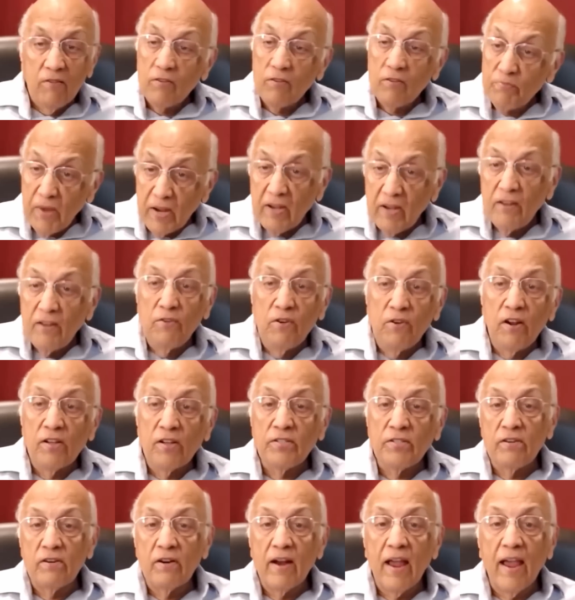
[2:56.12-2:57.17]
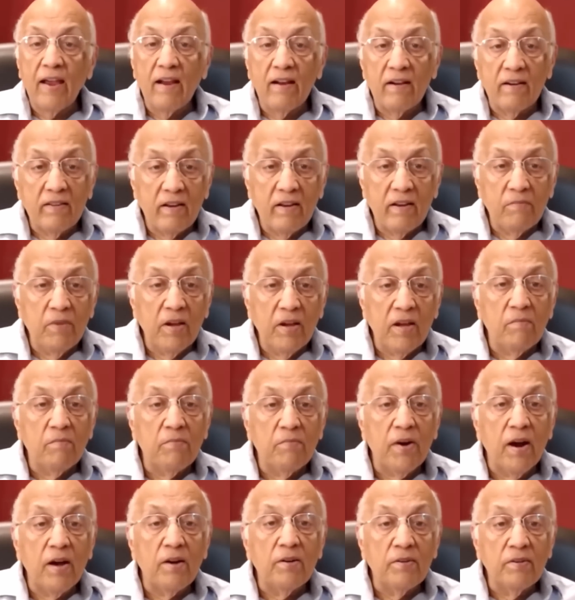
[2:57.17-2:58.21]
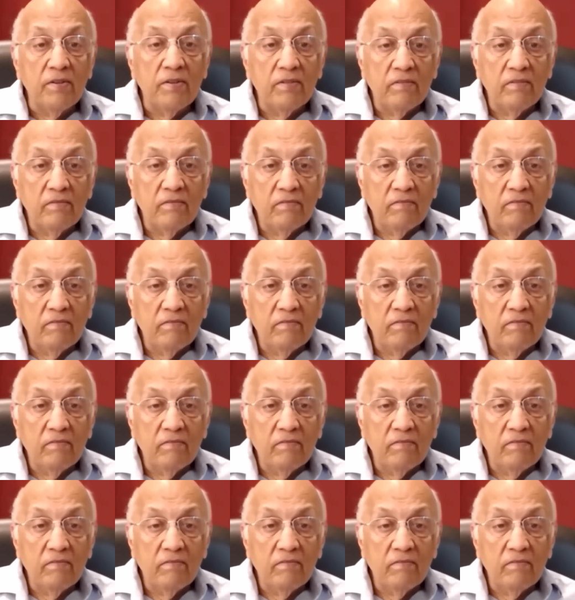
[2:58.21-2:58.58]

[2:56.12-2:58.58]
It was better you lost your anger than become proud.